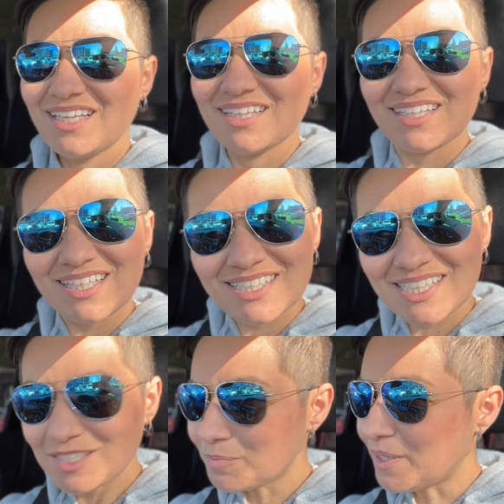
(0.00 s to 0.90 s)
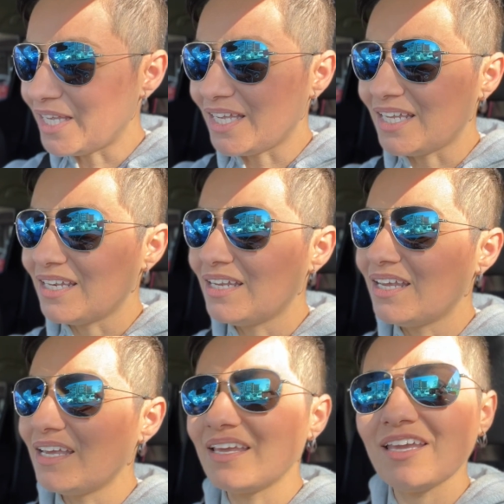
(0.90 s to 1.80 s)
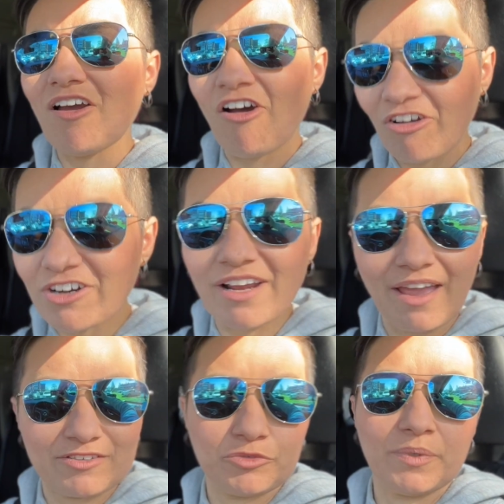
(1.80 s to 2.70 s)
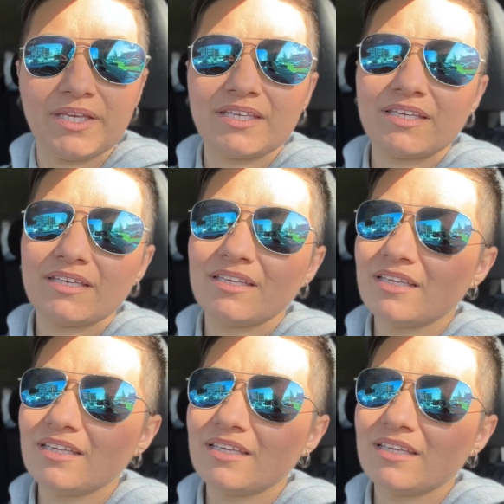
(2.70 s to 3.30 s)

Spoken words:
This has been a hard ass week.